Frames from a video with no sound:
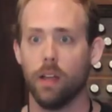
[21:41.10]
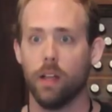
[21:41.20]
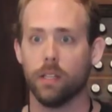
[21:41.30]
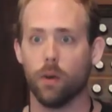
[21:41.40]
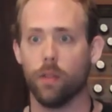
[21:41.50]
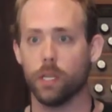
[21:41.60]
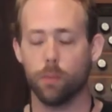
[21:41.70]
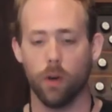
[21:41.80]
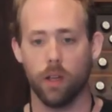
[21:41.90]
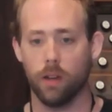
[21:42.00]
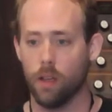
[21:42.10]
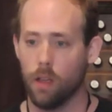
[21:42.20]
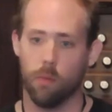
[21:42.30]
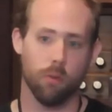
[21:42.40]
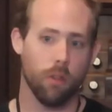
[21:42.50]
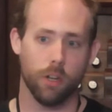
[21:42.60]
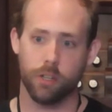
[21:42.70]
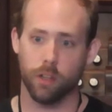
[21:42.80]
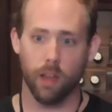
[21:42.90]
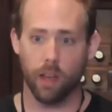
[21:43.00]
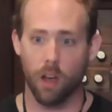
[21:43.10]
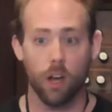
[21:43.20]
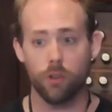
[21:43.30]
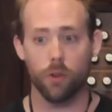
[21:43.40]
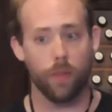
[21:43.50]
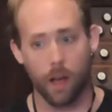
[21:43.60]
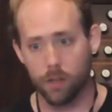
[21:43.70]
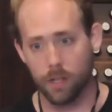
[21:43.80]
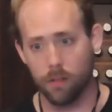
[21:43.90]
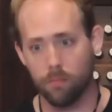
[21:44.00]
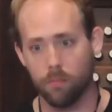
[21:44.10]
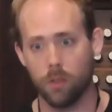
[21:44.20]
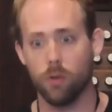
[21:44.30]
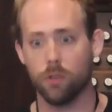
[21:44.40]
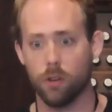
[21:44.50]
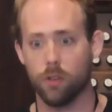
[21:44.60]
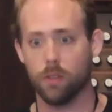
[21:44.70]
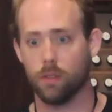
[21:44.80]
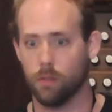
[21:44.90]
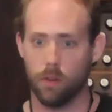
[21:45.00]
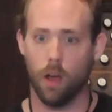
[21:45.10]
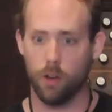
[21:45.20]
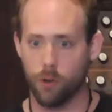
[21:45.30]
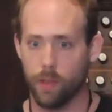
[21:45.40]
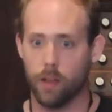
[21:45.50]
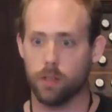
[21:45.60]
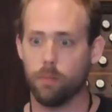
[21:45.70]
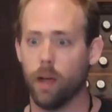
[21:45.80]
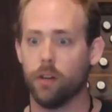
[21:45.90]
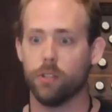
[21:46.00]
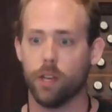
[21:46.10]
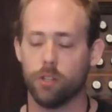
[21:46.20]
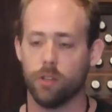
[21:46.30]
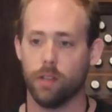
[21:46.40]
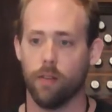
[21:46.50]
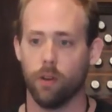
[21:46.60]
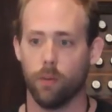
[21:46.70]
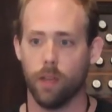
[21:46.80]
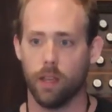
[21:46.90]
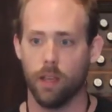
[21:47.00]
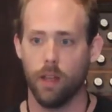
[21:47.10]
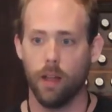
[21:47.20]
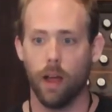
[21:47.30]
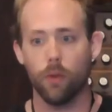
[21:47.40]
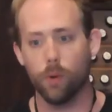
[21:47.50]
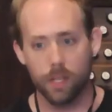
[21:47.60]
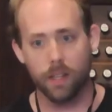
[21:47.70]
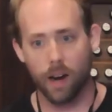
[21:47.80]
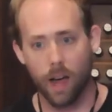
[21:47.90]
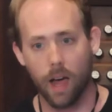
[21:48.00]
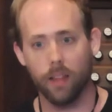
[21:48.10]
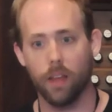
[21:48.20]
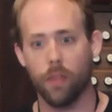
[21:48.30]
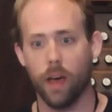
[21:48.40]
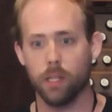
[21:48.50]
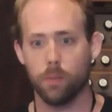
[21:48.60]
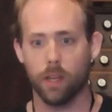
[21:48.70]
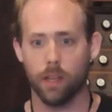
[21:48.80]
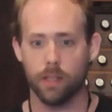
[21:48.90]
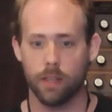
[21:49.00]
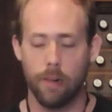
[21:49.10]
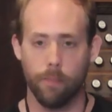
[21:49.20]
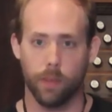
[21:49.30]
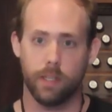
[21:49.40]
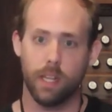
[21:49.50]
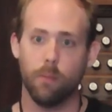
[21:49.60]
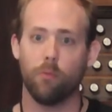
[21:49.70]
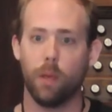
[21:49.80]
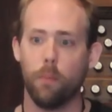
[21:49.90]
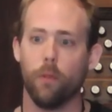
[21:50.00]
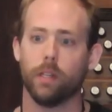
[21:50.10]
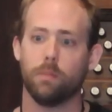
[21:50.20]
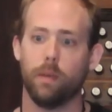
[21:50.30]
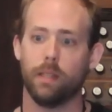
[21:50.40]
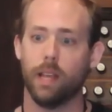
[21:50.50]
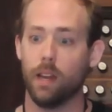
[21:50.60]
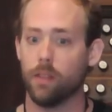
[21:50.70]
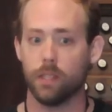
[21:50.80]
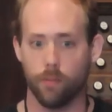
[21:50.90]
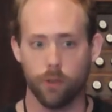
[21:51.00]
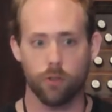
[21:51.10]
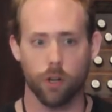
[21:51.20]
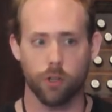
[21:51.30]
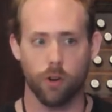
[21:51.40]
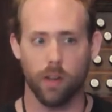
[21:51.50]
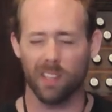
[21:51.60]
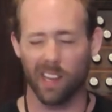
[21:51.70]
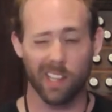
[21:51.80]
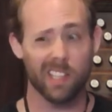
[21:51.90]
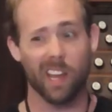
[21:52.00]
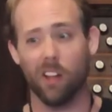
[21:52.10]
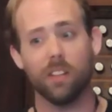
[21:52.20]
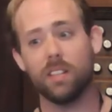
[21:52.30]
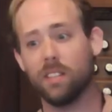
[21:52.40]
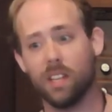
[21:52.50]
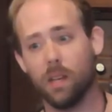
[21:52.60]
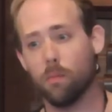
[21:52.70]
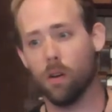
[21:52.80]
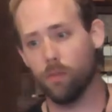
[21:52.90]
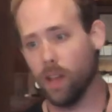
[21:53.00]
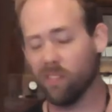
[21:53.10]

So at this point, we're launching like 100,000 users, 100,000 binder sessions every week. And the reason that I highlight that is because the team of people that's maintaining this infrastructure is like a skeleton team of like